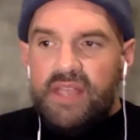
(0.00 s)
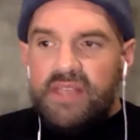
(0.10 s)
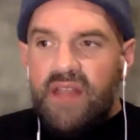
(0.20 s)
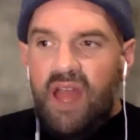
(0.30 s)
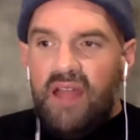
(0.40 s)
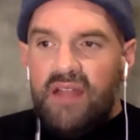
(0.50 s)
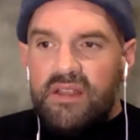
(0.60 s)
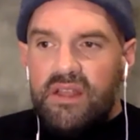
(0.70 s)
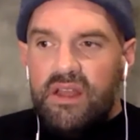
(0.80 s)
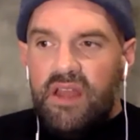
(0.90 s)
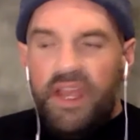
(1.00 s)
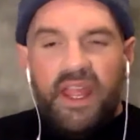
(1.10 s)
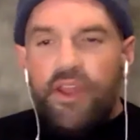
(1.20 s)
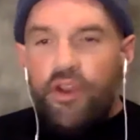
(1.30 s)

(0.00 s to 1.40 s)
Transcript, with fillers: is not an